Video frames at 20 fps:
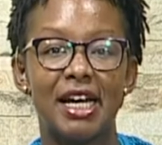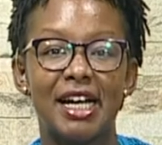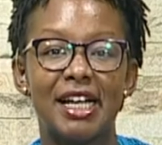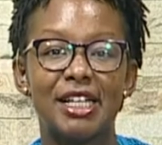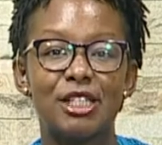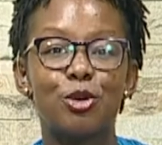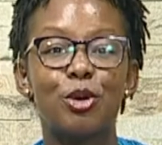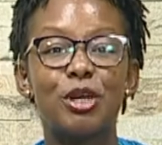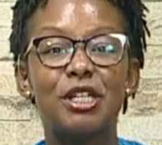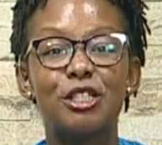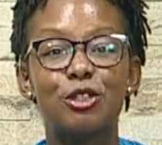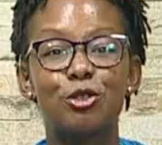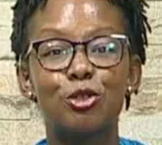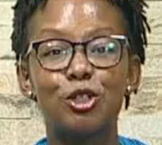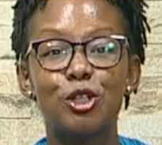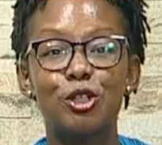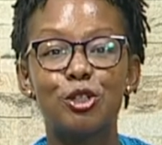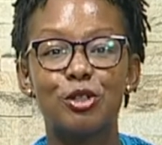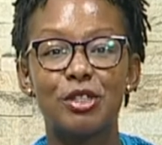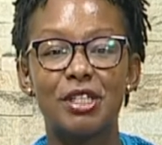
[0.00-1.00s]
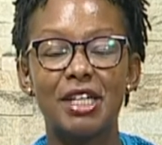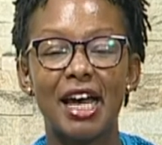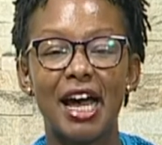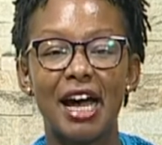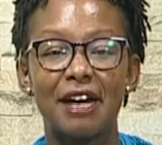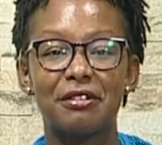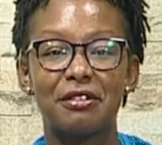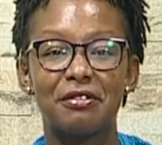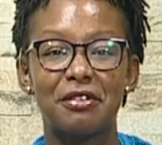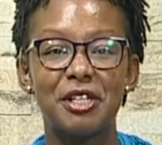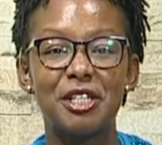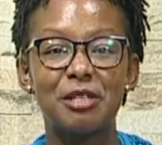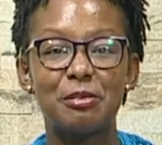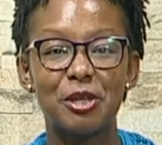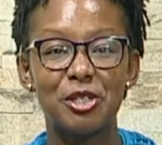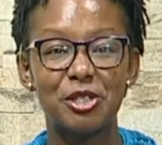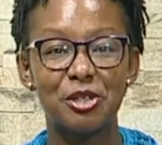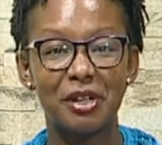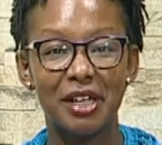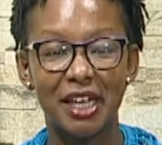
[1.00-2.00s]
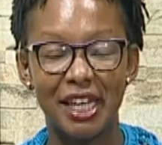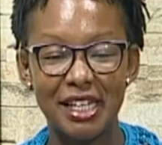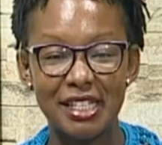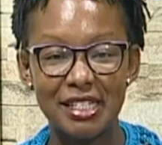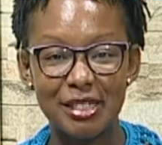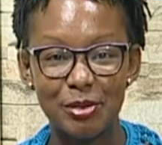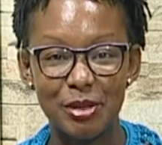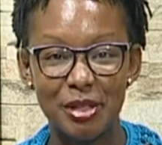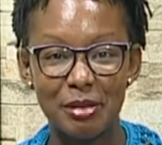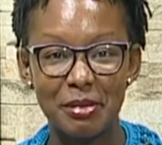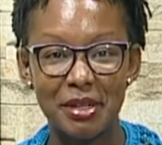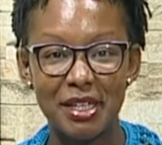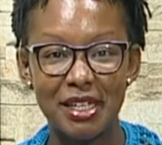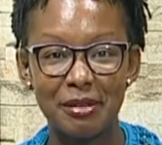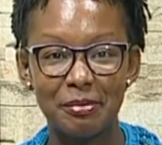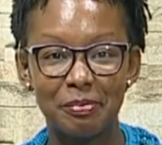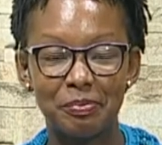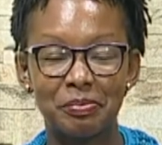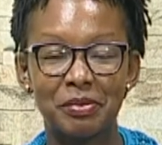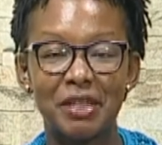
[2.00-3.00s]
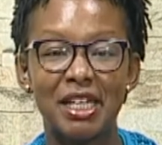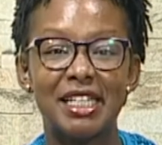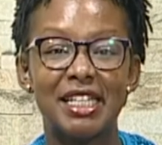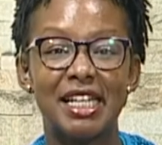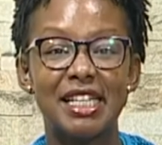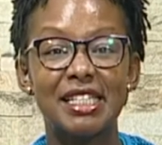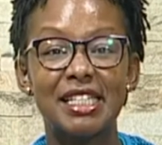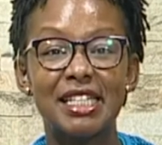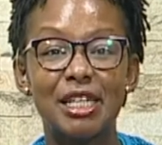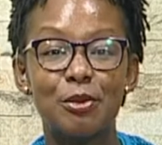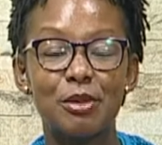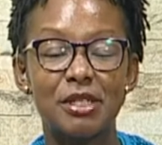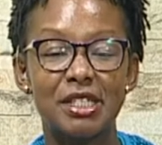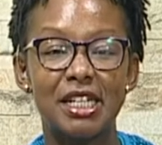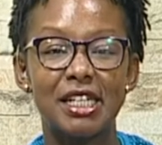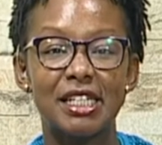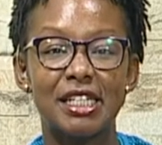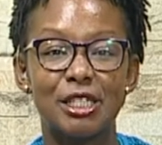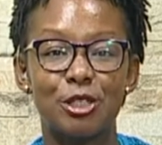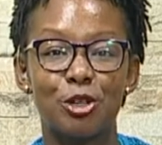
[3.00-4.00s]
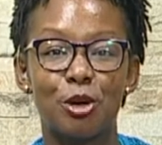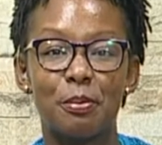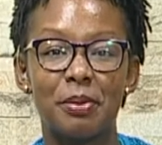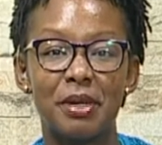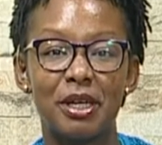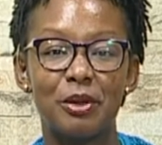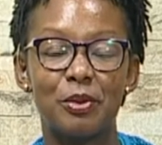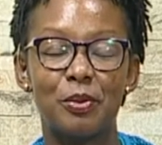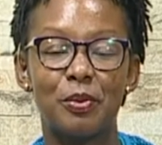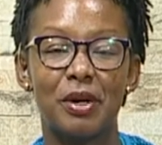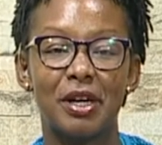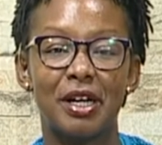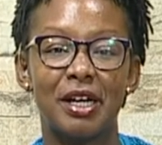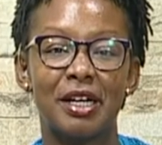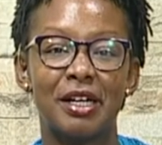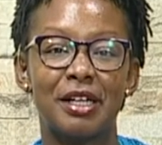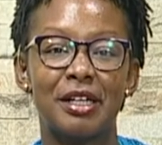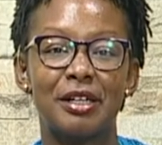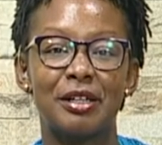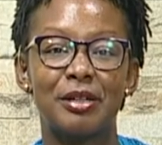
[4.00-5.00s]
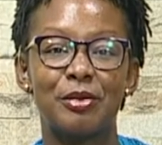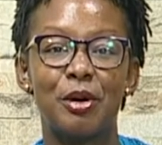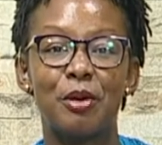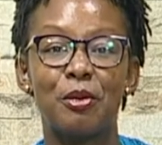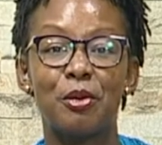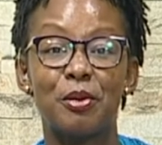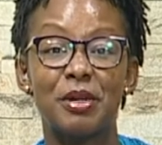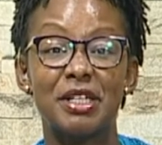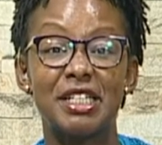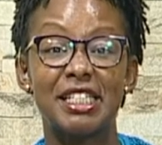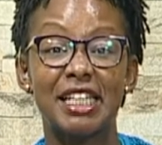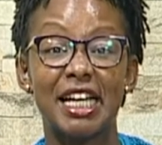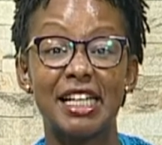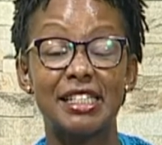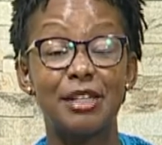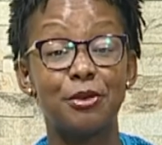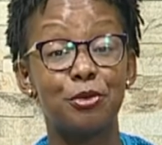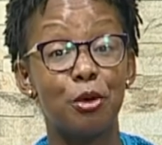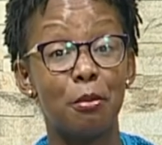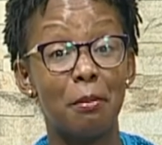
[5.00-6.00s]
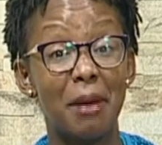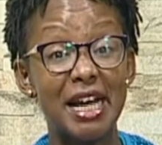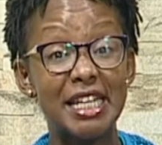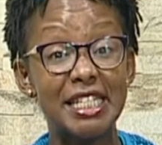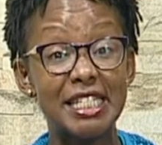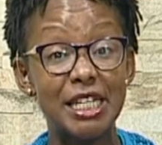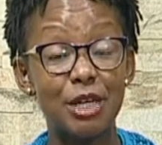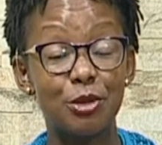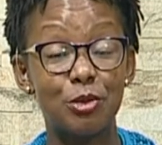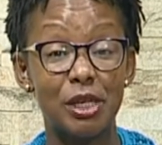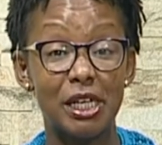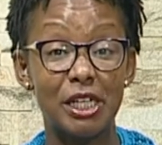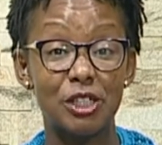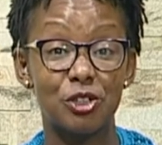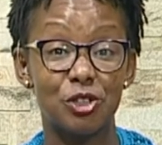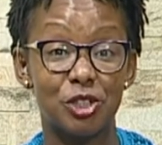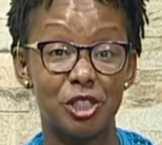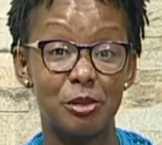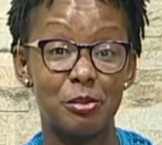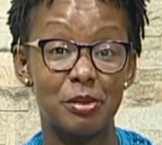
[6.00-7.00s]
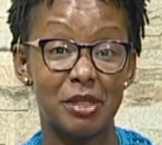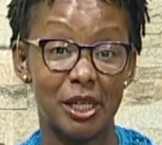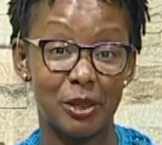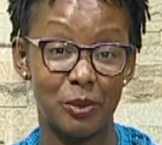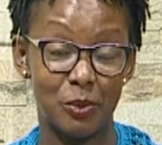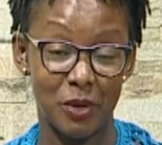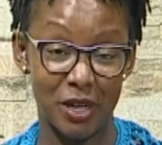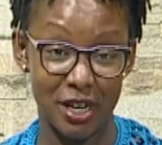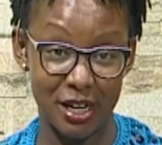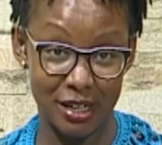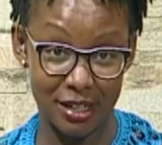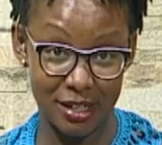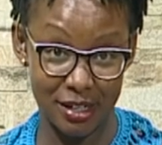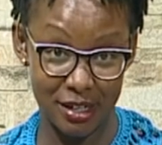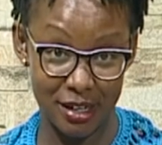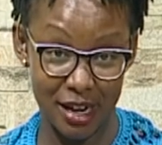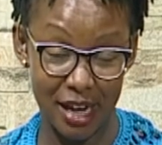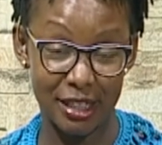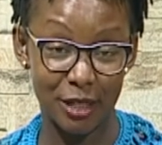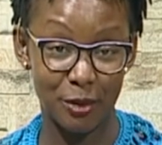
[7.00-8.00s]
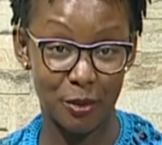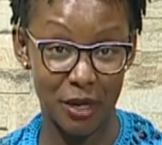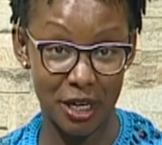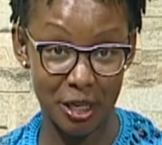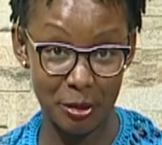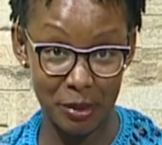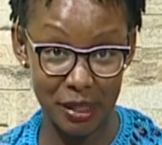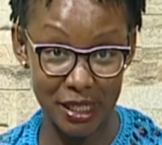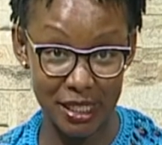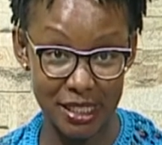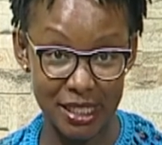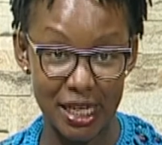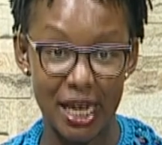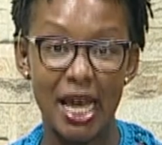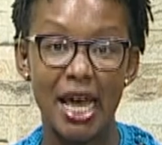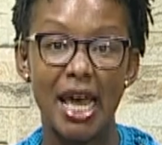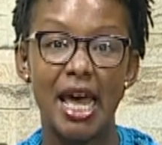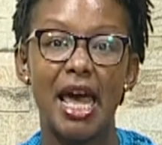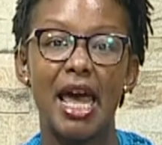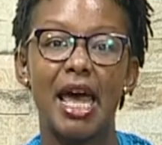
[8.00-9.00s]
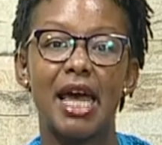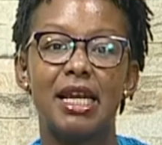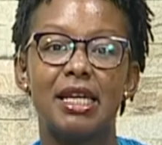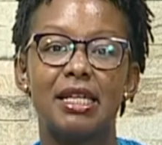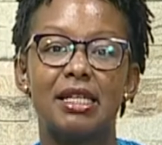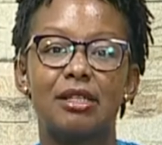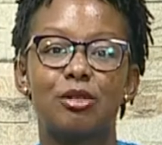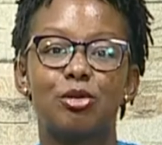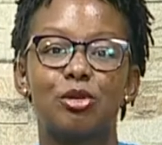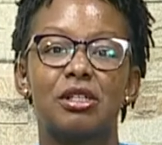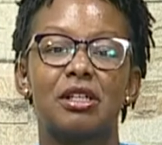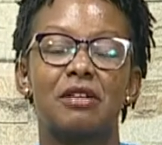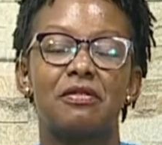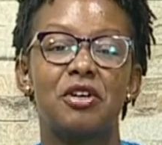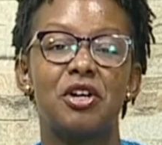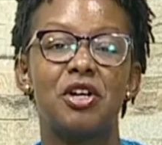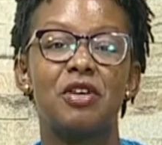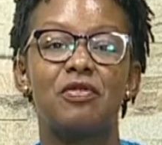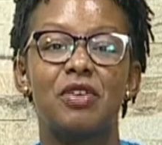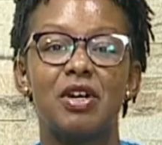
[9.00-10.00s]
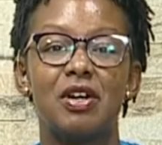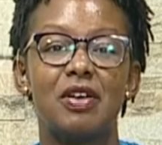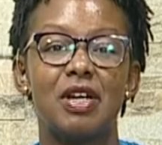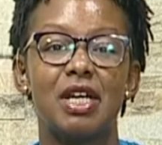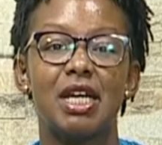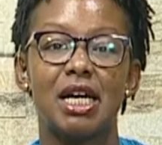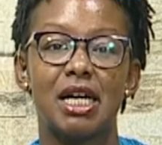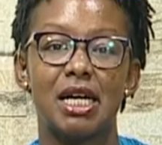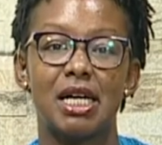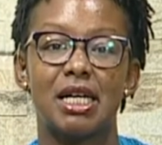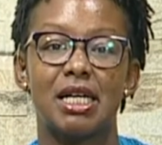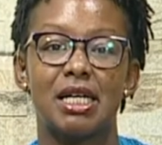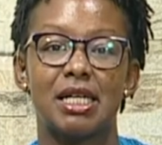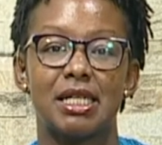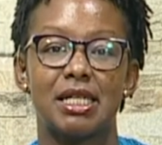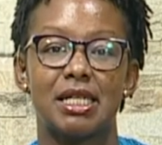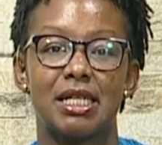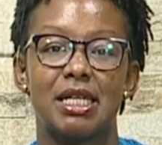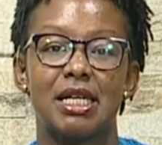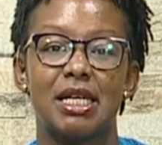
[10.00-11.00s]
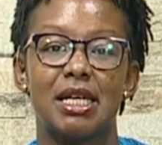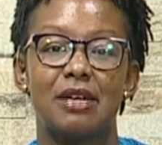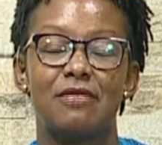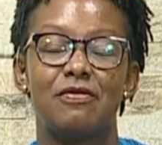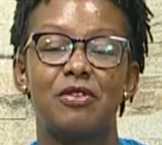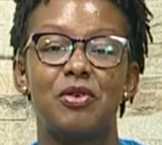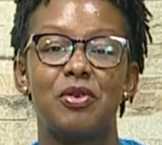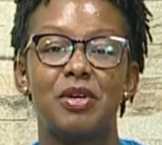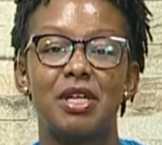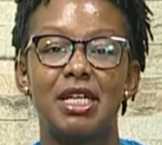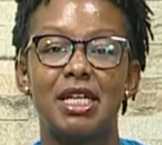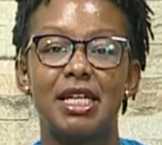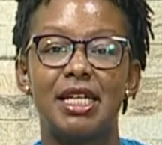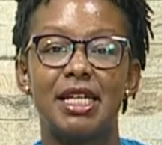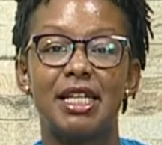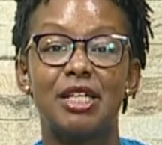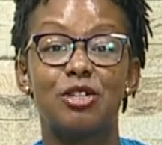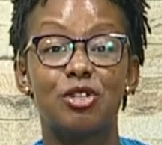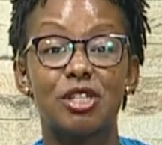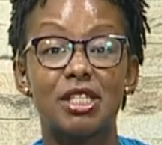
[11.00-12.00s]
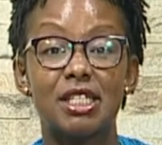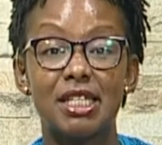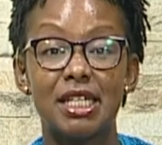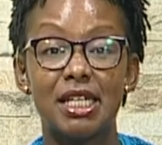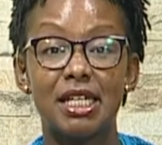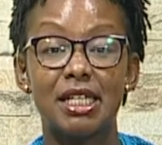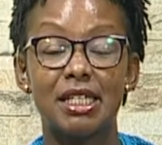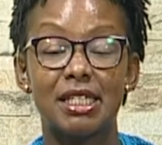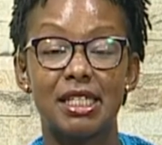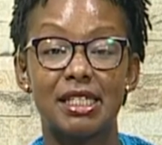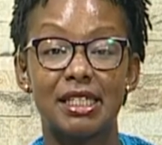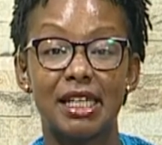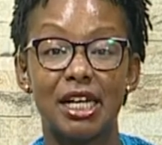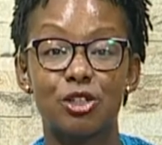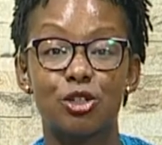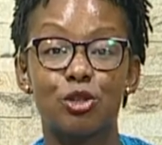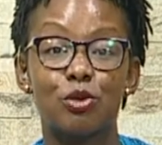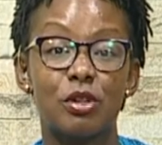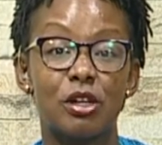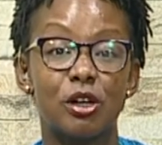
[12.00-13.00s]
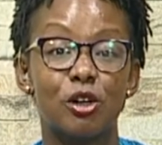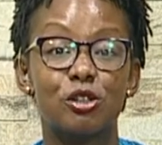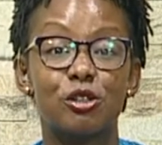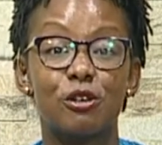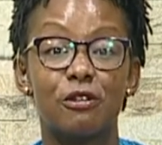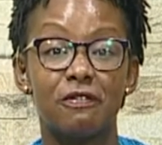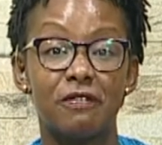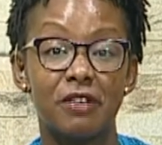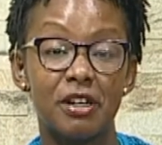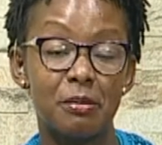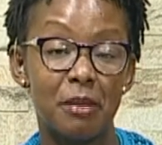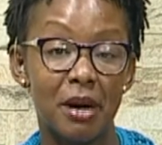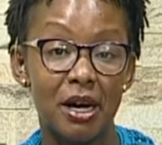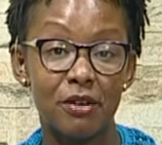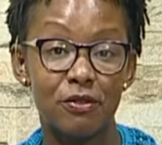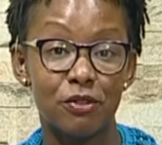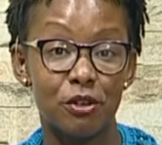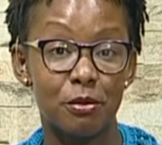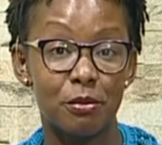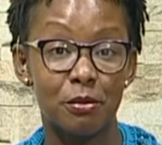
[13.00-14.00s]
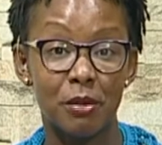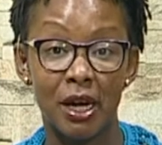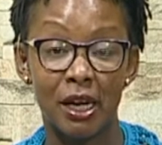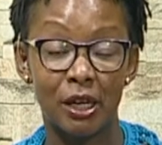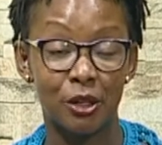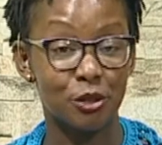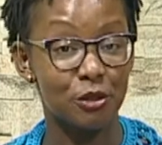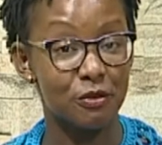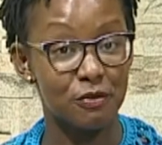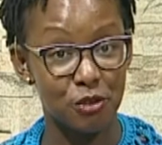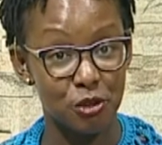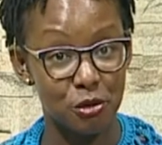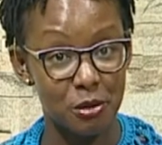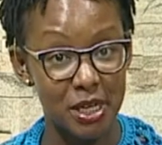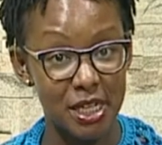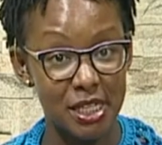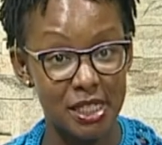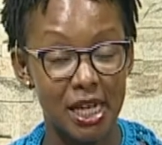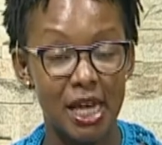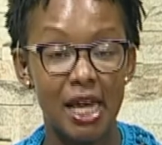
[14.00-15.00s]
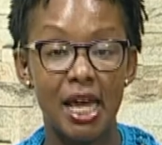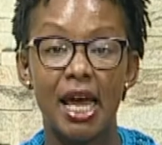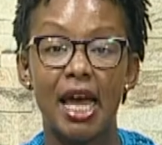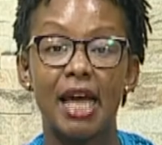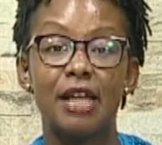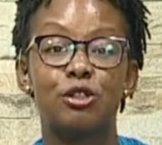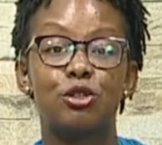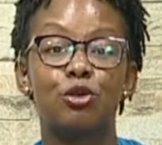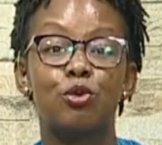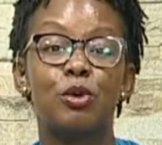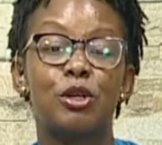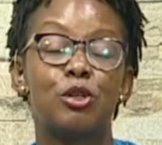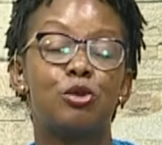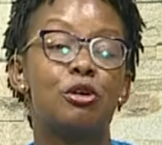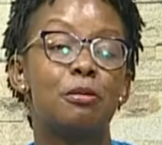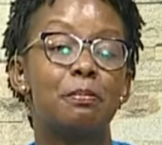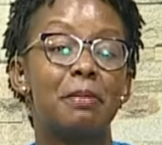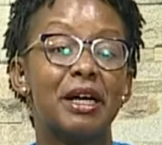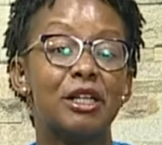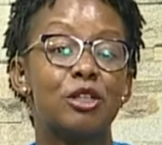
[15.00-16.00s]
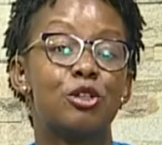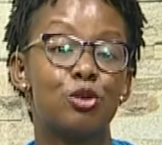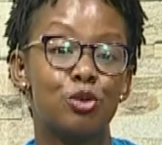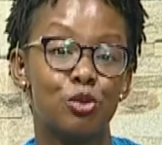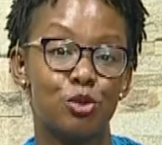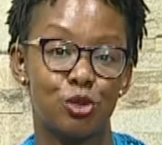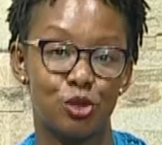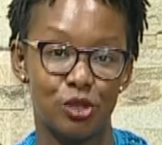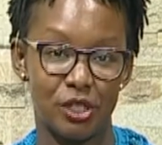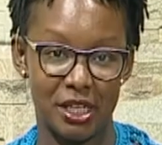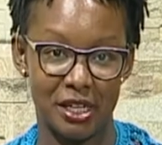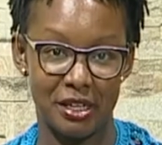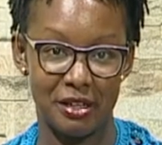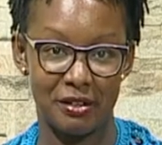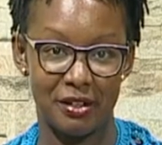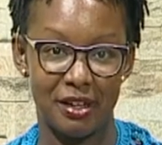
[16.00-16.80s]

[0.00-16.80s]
So in studio today, I have a very special guest with me. Yesterday, we started a topic uh, where we were discussing romantic relationships at work at the workplace. And it was a very, very, uh, very interesting discussion with lots of feedback from a lot of viewers. And so we're doing part two today.